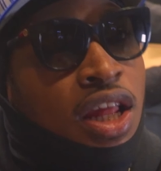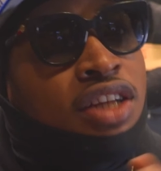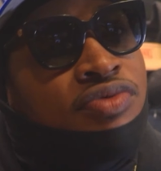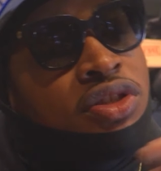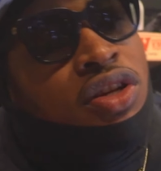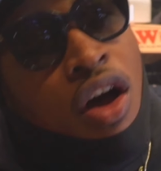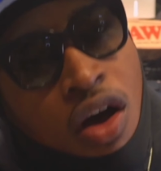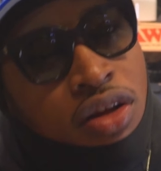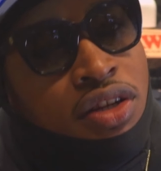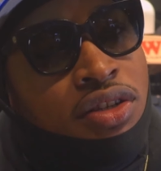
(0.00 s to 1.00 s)
That's
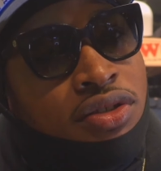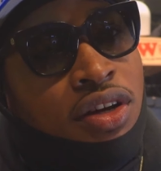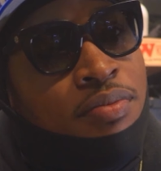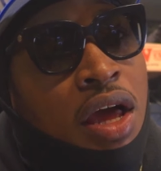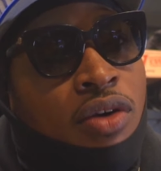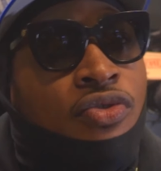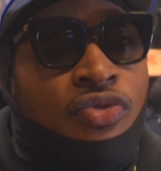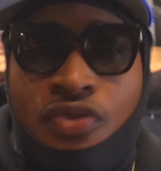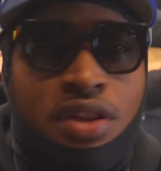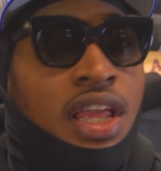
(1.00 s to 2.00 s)
retarded. I'm not gonna
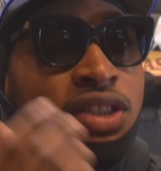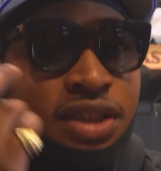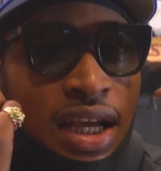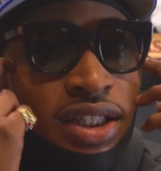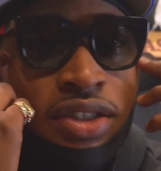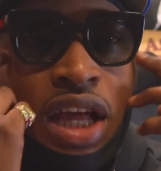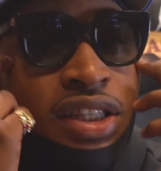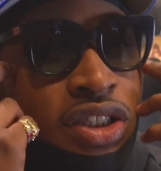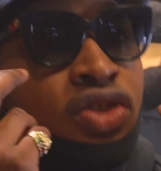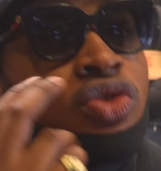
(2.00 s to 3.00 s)
front. That's that's a
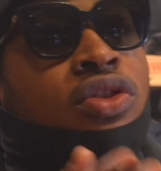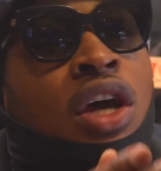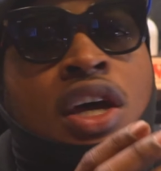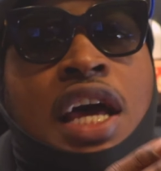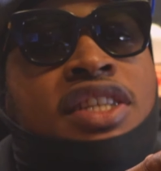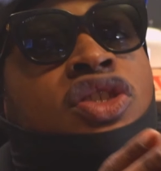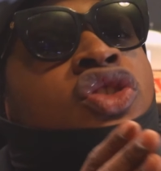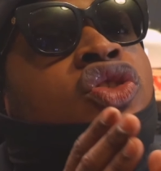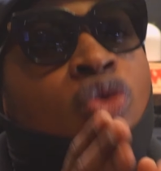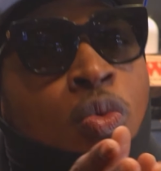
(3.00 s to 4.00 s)
that's a that's a
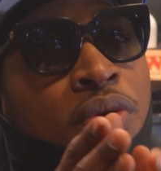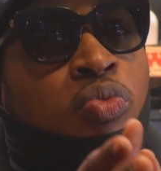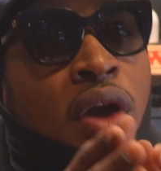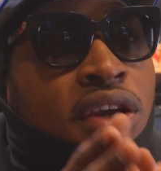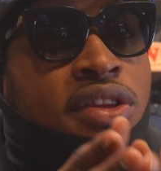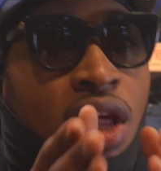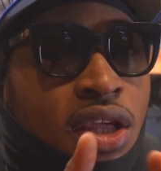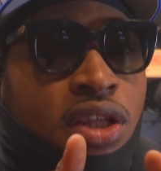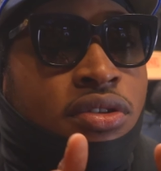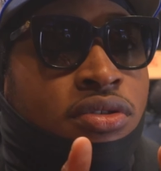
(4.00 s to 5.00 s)
stupid way of
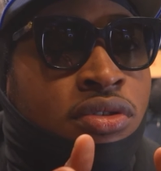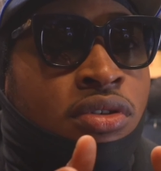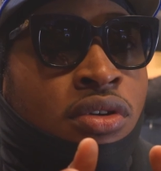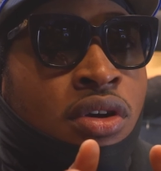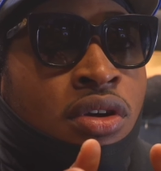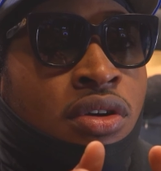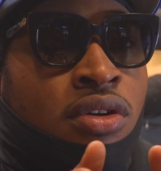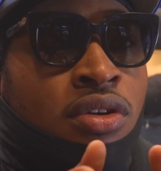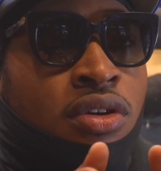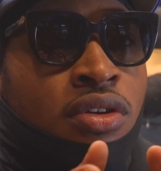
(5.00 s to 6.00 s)
thinking. Mm-hmm.
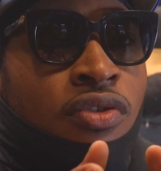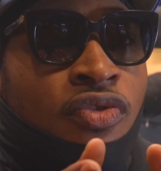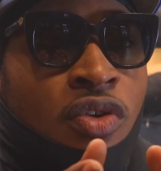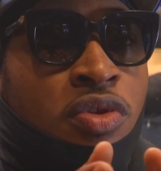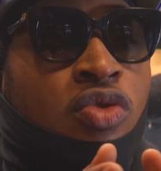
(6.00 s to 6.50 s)
Feel